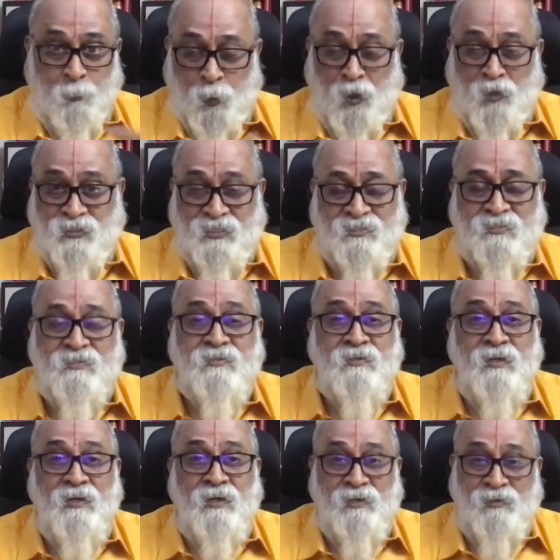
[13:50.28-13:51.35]
in process.
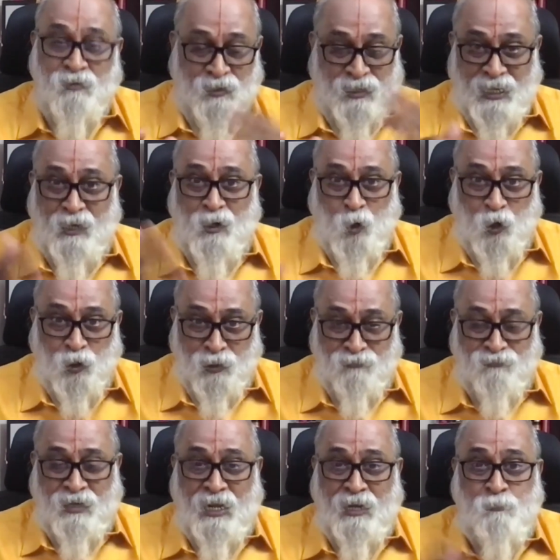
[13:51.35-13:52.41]
It will take a lot
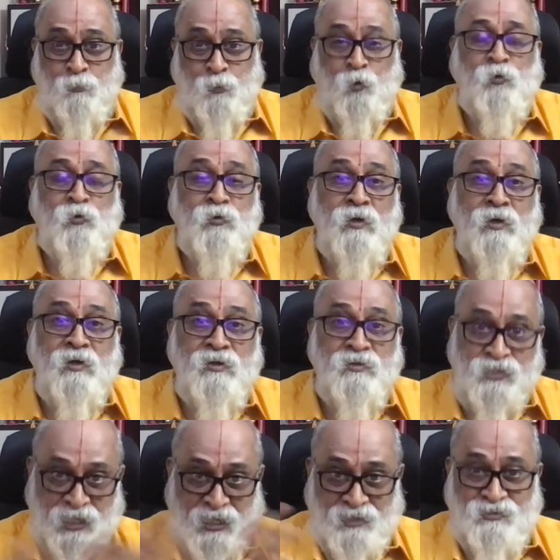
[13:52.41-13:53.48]
of time to
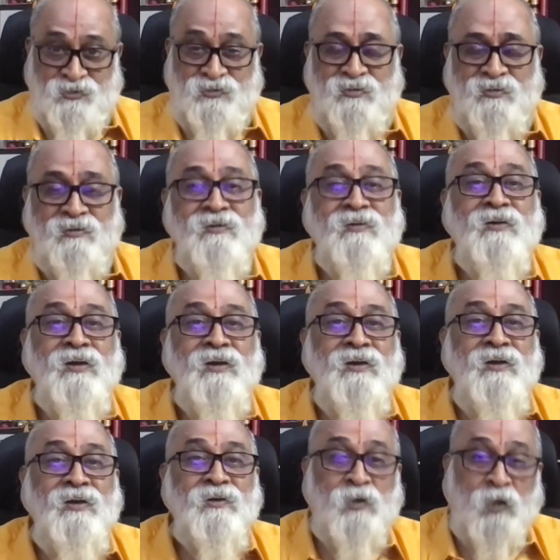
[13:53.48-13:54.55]
change,
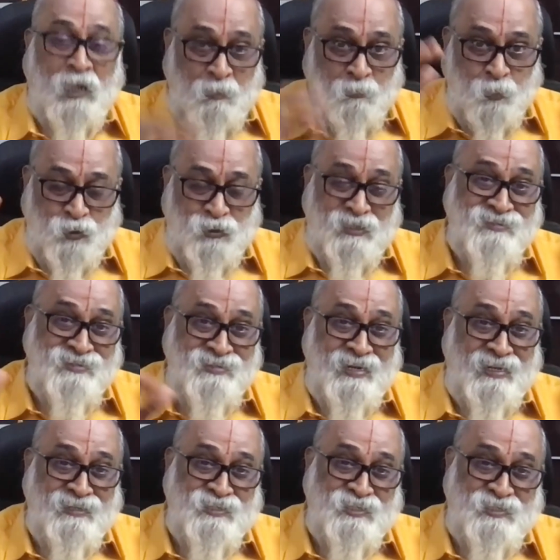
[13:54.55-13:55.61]
to come to that
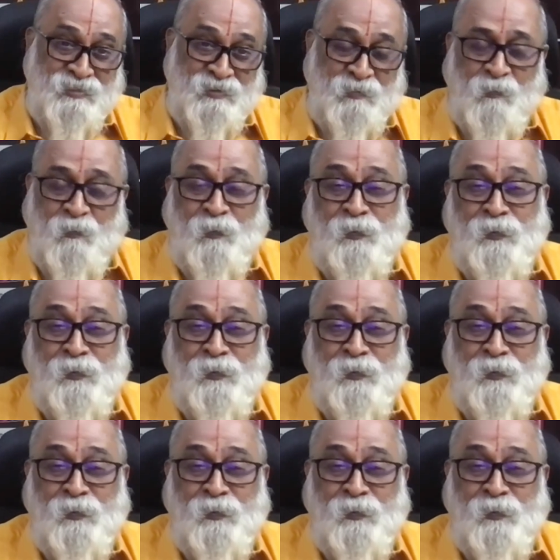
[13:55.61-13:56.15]
stage.